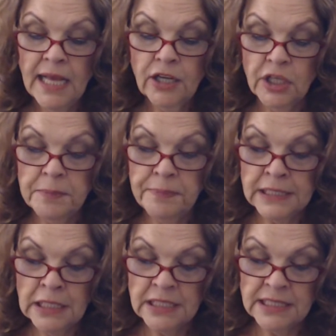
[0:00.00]
Good
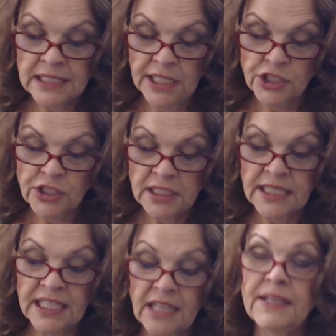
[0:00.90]
business decisions,
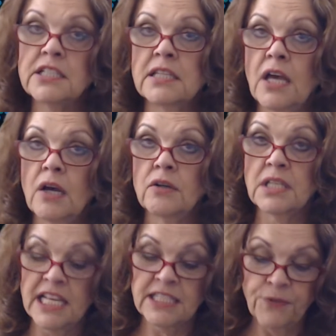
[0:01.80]
giving to those
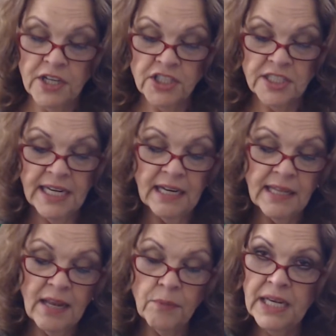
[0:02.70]
less fortunate, and
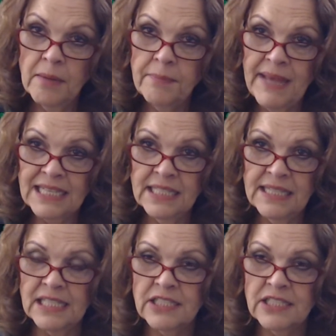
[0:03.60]
then we come back to this.